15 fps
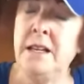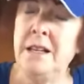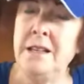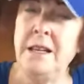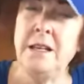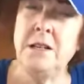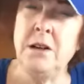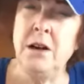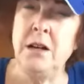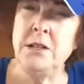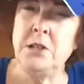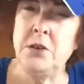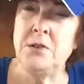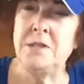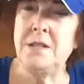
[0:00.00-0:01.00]
The
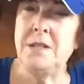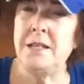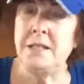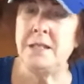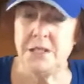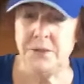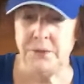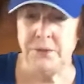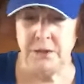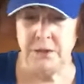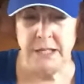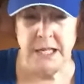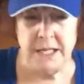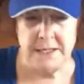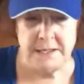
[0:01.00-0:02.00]
condo says it's for
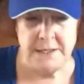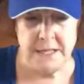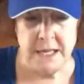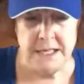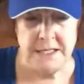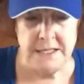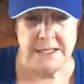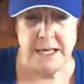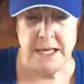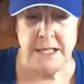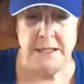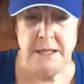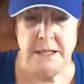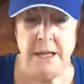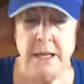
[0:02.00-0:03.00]
lease, I
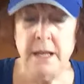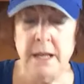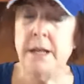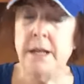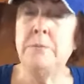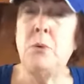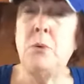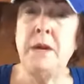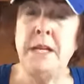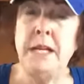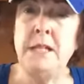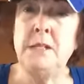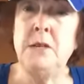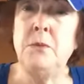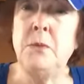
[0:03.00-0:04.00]
said,
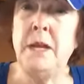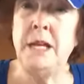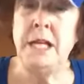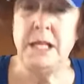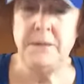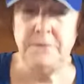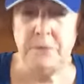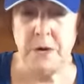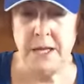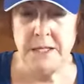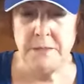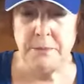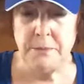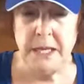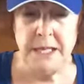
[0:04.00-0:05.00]
pointing to Winnie and Fred's
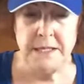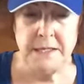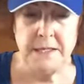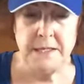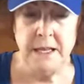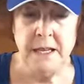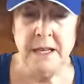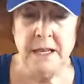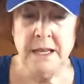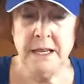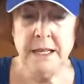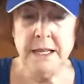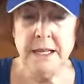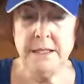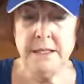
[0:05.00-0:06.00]
place.
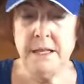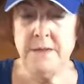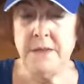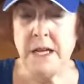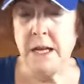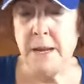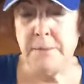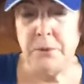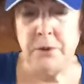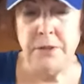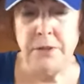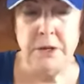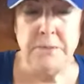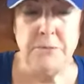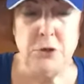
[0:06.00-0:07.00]
Did the couple
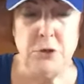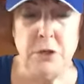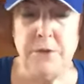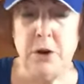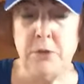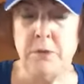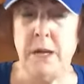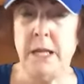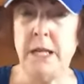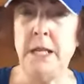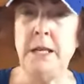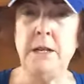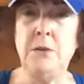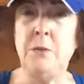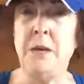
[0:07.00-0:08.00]
there move already,
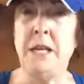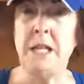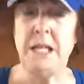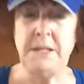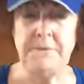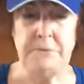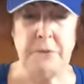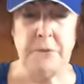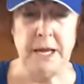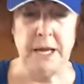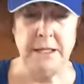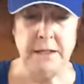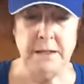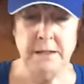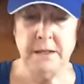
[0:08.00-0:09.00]
Winnie and Fred?
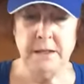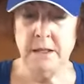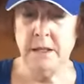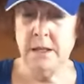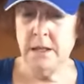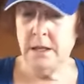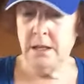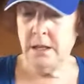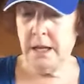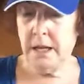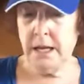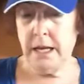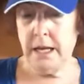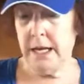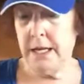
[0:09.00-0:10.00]

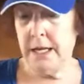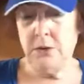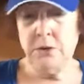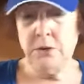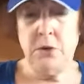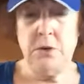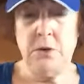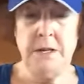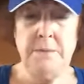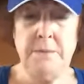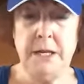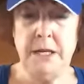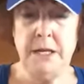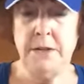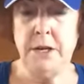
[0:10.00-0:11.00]
I don't know
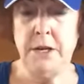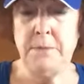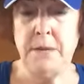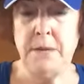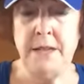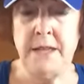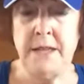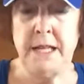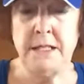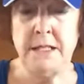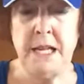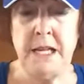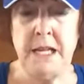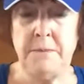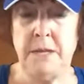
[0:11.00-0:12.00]
anybody there by that
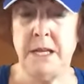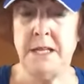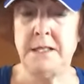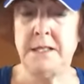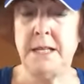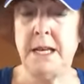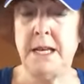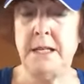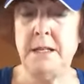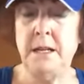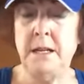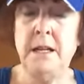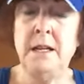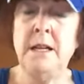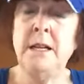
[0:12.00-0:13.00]
name, he said.
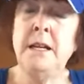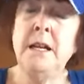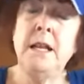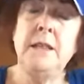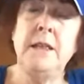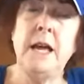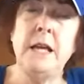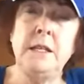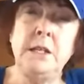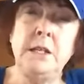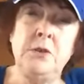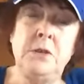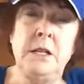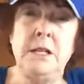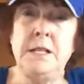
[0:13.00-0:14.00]
That
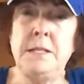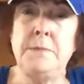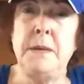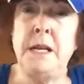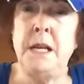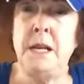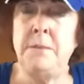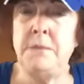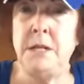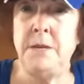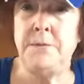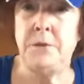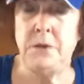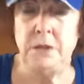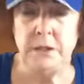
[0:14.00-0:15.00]
unit has been empty
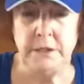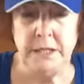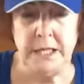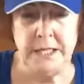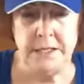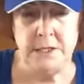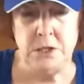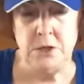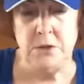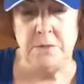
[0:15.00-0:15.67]
for at least two